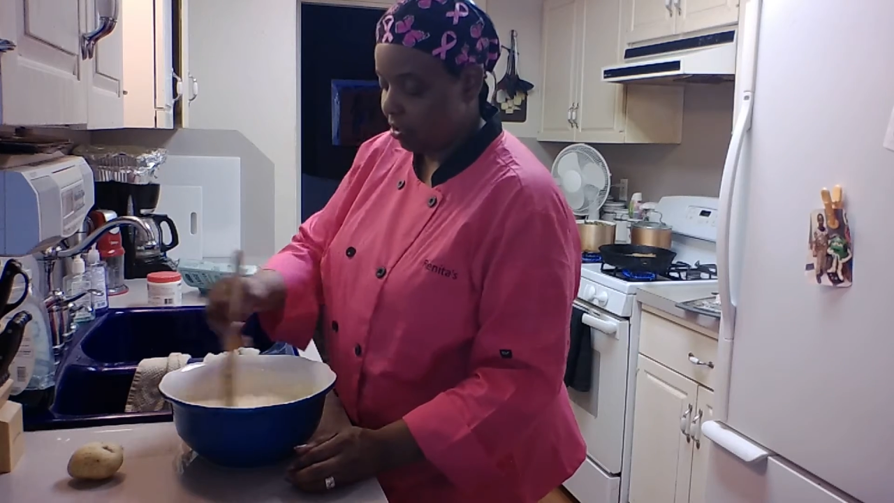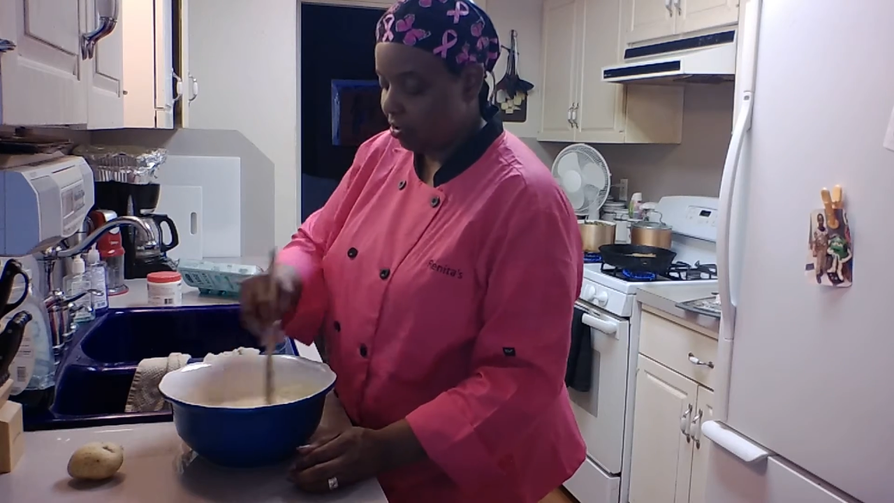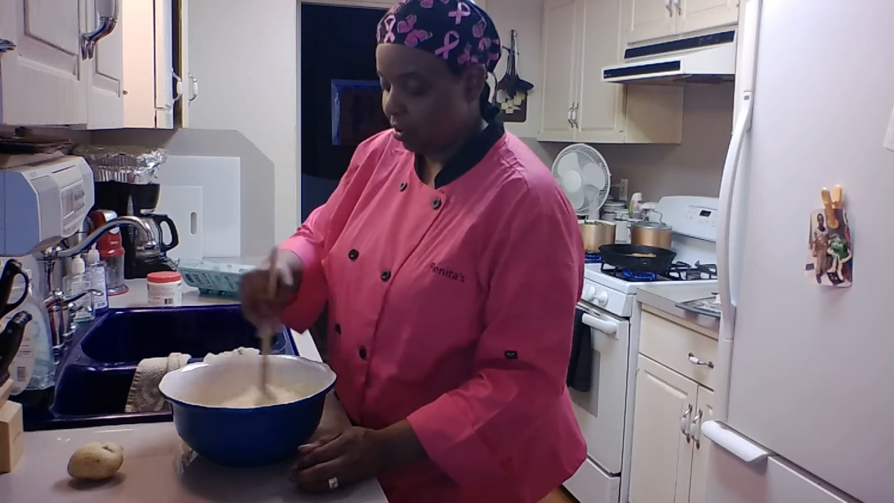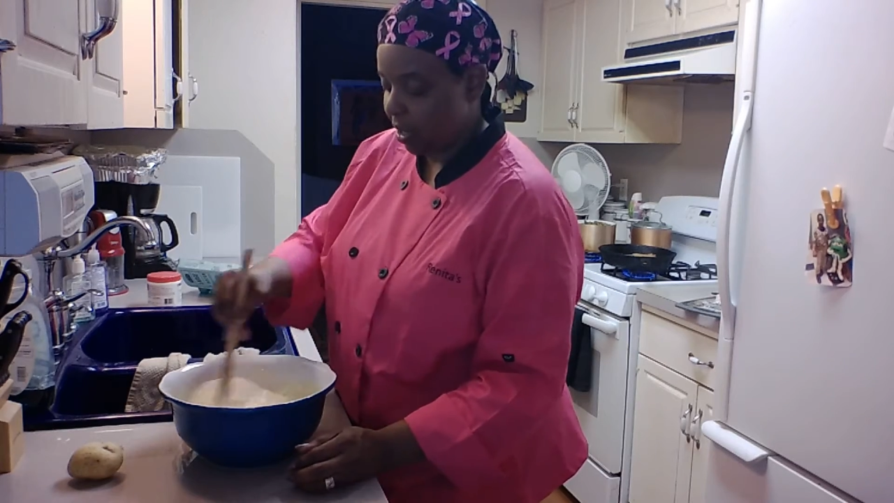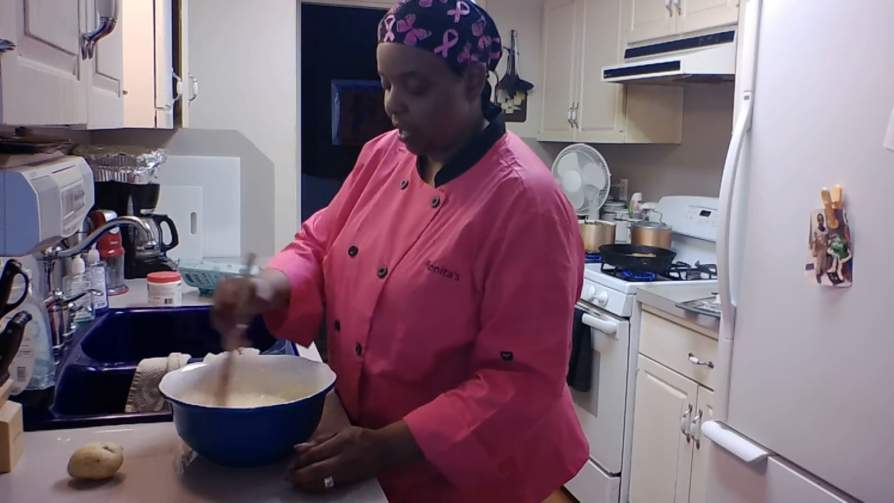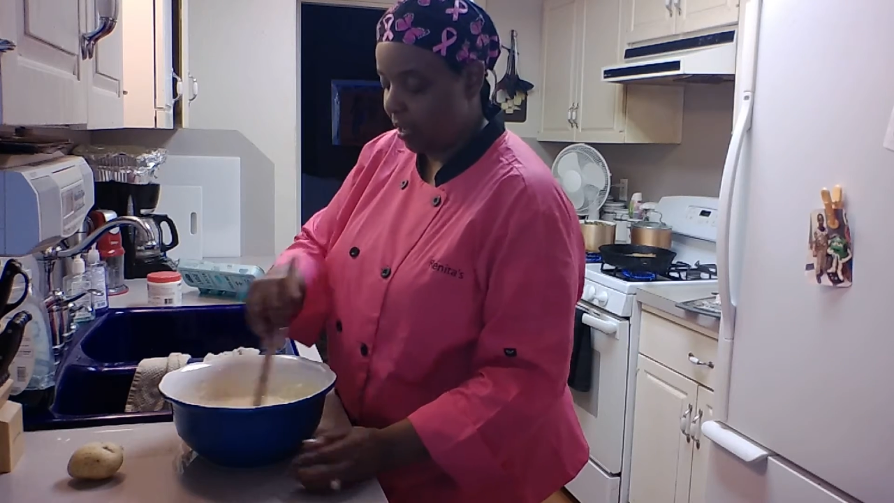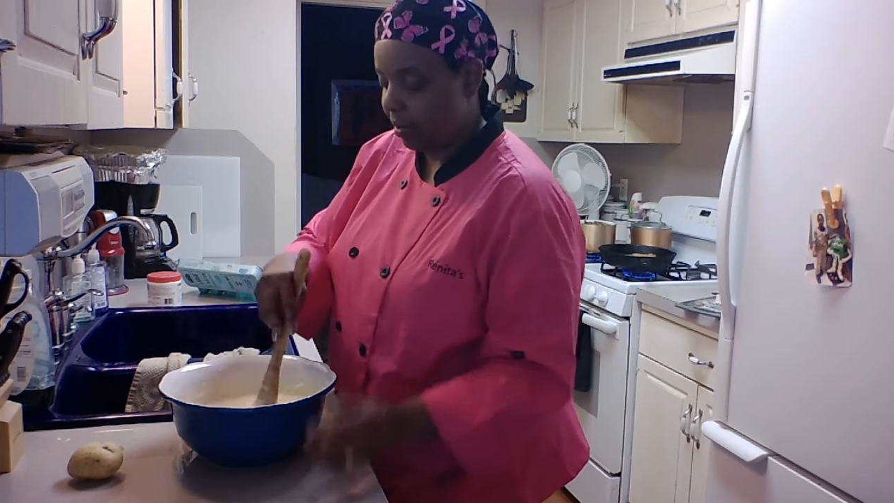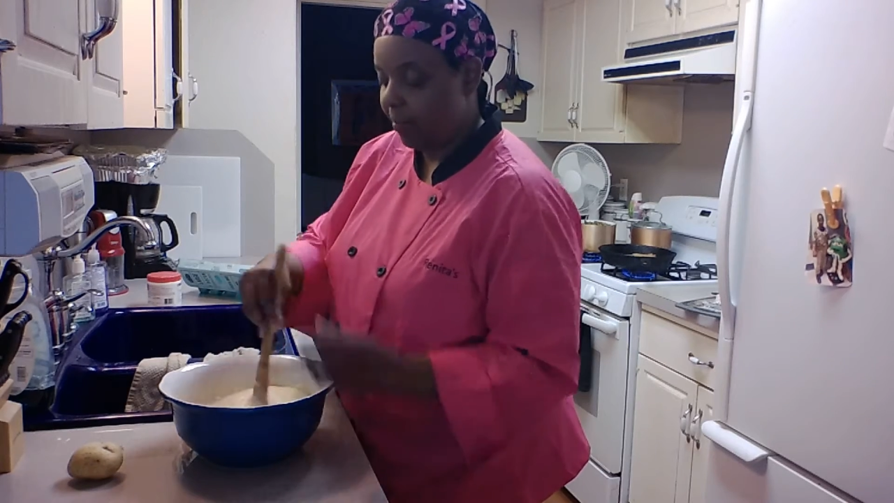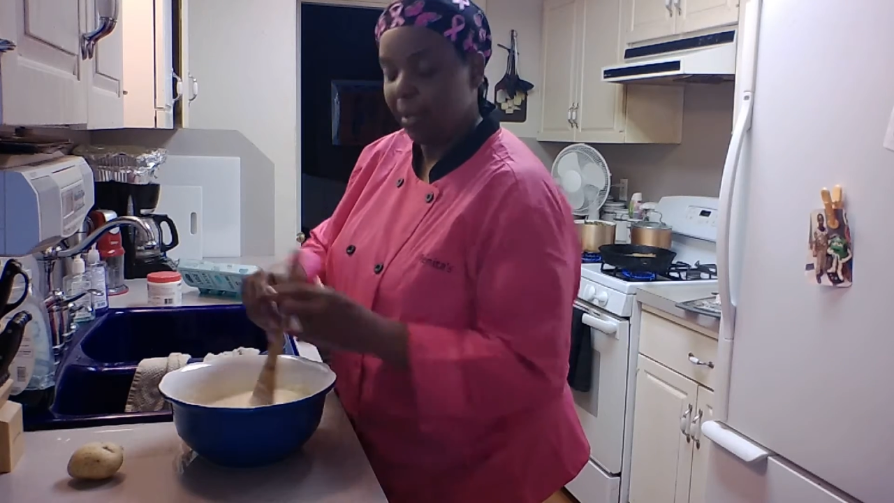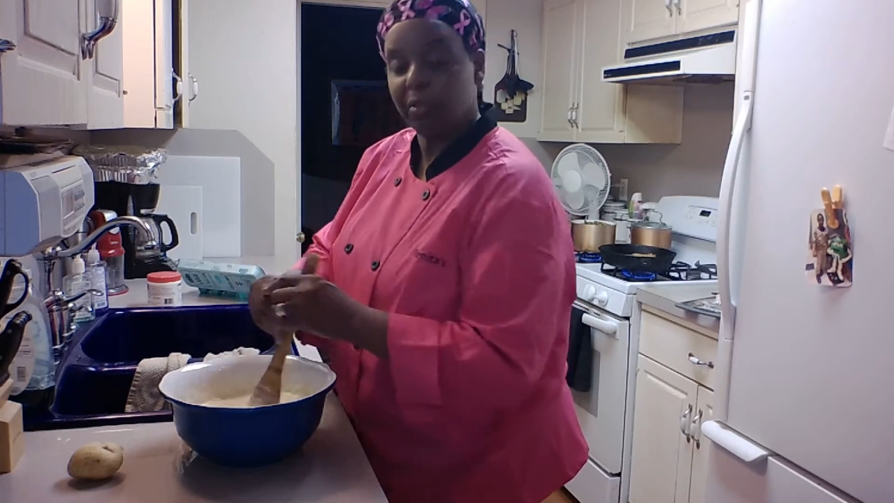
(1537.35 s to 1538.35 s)
You'll
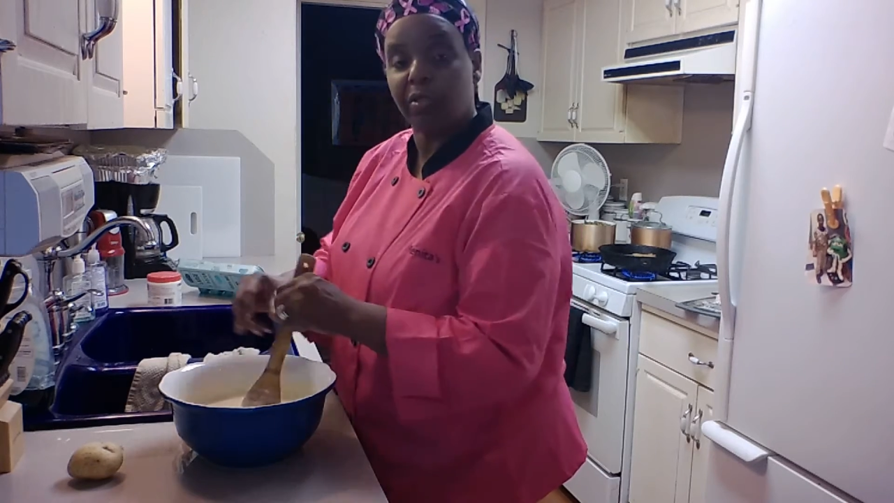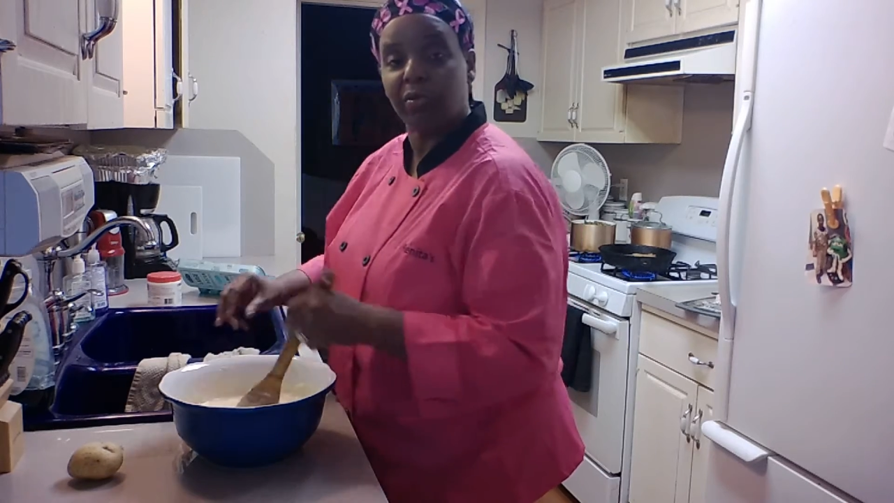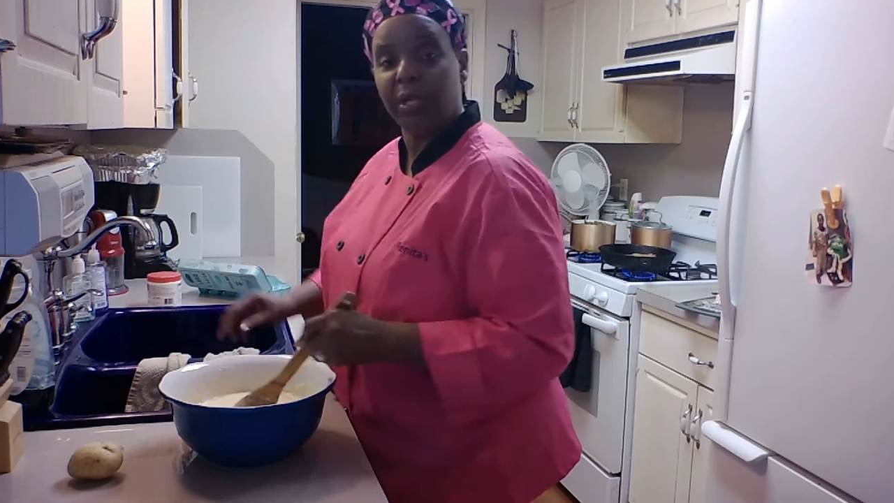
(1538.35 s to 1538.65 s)
add about 3